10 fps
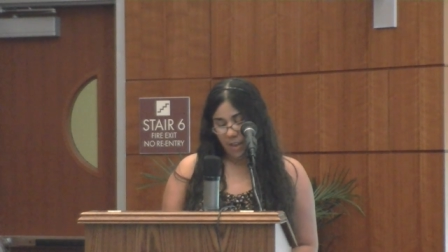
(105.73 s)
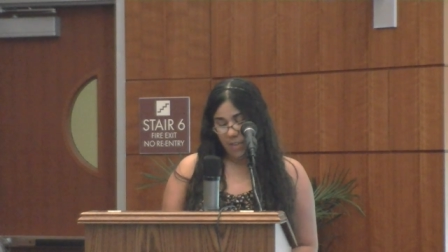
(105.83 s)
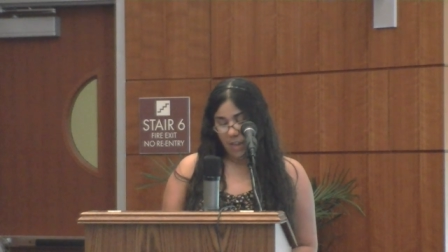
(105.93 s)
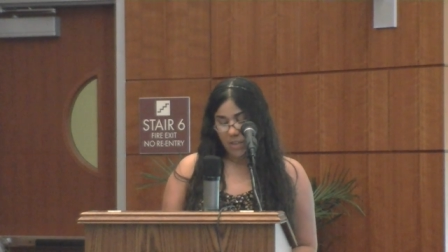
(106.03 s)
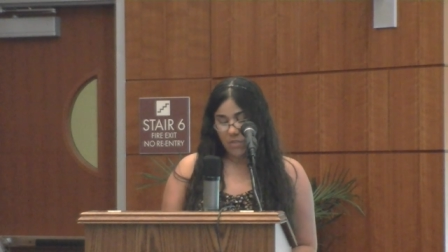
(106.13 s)

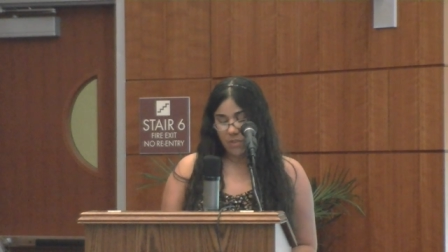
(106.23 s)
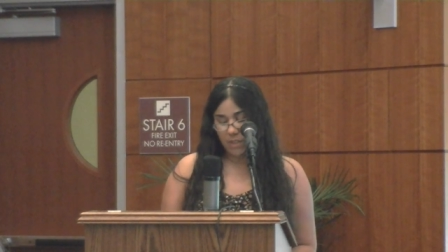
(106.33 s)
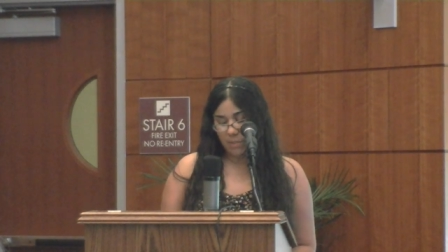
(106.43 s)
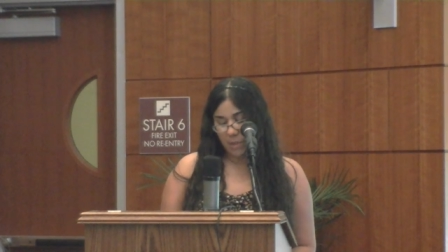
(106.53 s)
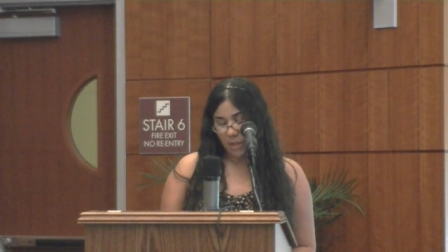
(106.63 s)
in that
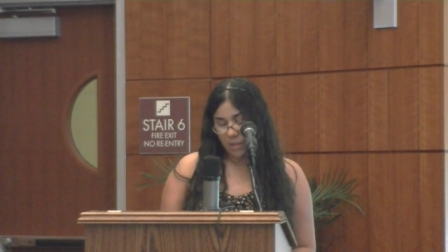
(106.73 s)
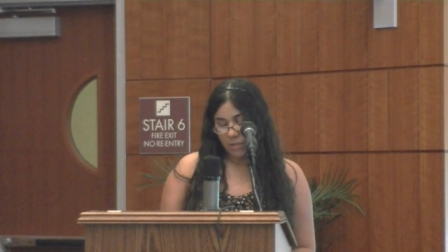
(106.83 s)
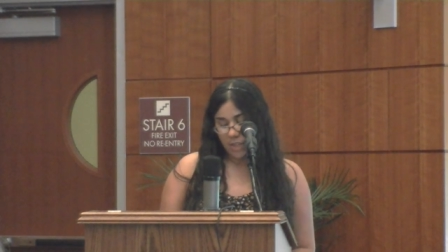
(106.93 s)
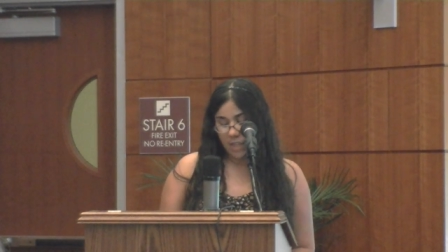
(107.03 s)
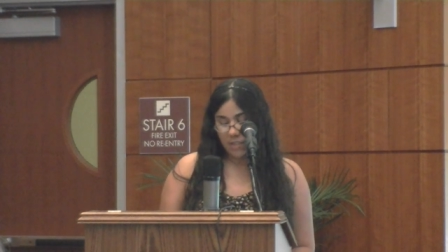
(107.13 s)
dream,
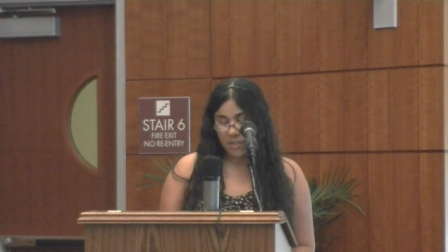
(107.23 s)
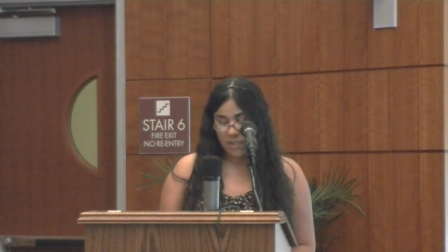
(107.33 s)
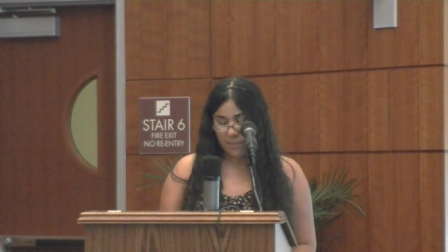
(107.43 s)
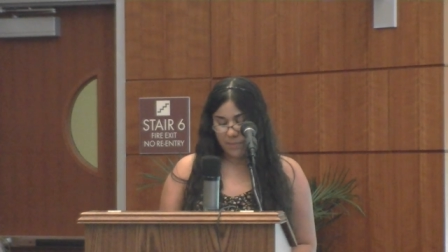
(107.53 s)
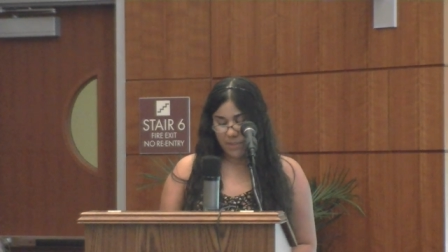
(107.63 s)
you'll take a
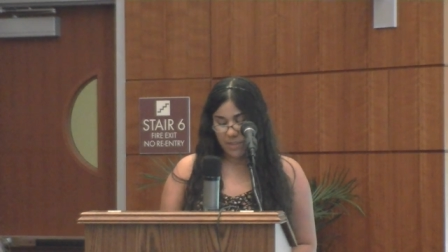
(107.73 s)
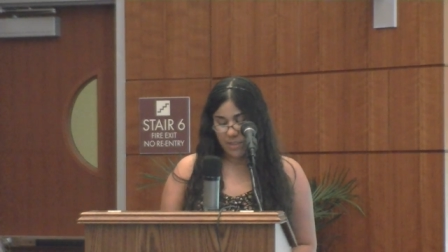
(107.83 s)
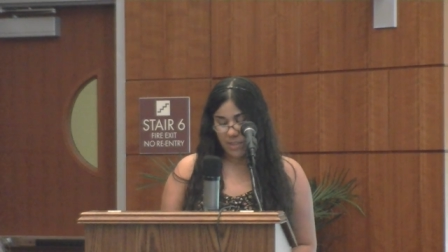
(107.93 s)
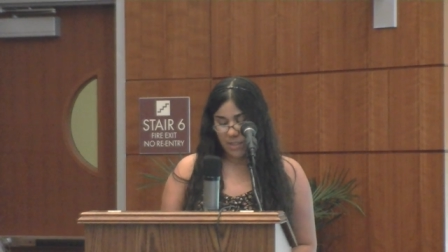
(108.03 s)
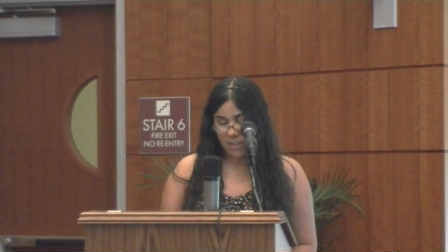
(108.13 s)
ship to
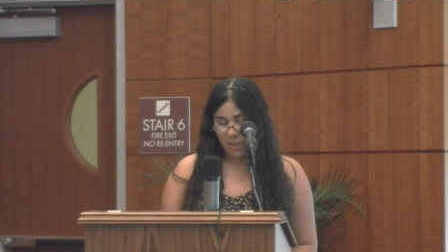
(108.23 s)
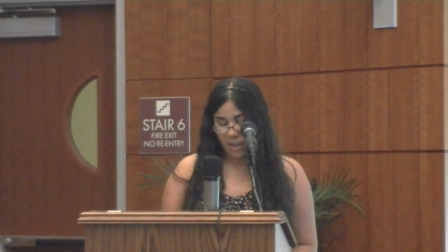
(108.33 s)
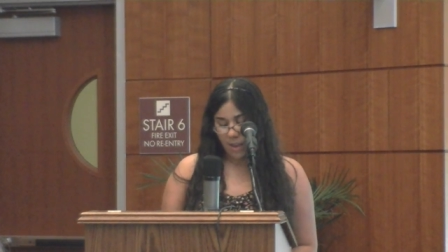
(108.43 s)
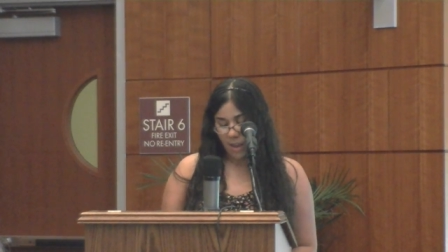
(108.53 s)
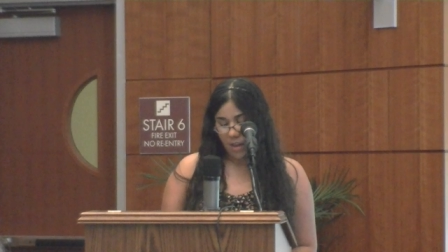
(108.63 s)
sea
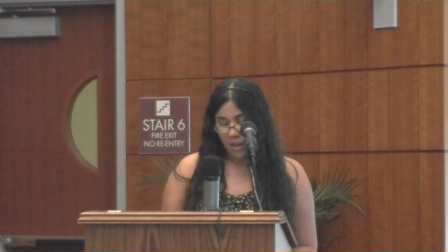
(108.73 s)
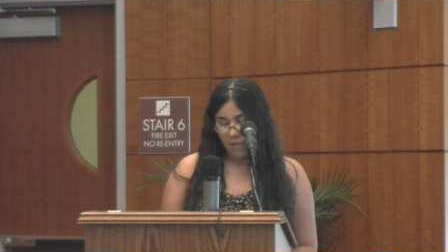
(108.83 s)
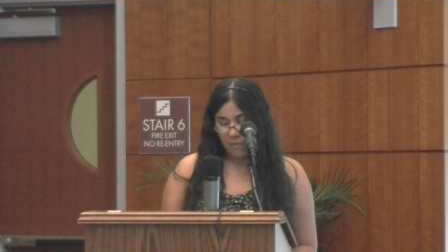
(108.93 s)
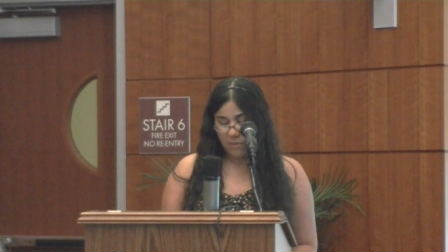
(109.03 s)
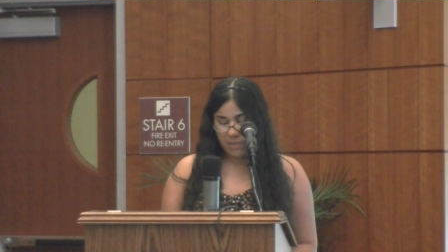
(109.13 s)
and
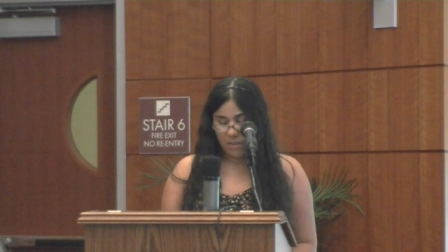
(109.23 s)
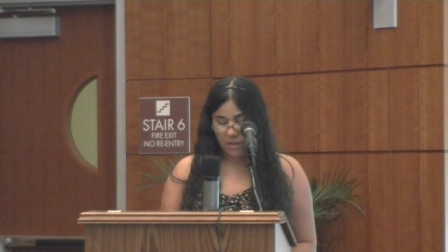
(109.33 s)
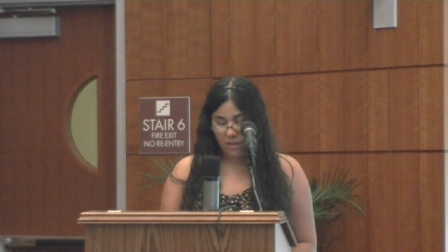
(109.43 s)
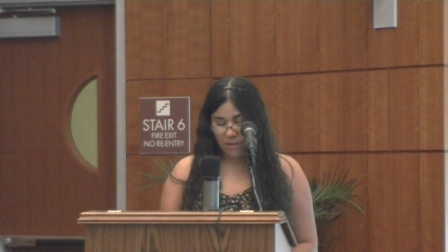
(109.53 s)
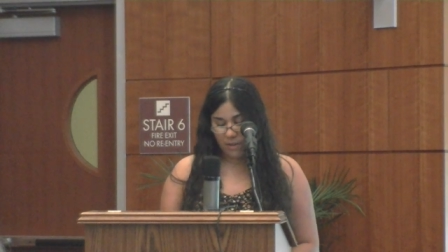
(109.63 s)
never
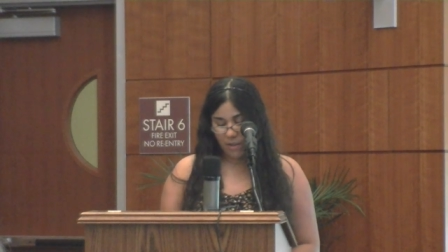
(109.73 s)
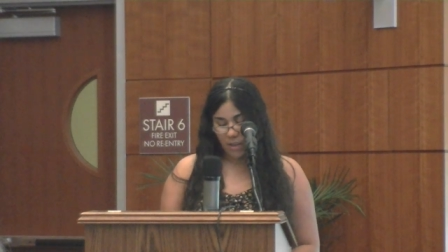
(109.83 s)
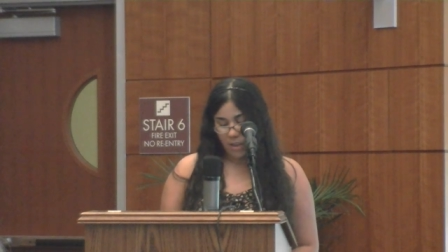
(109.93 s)
return.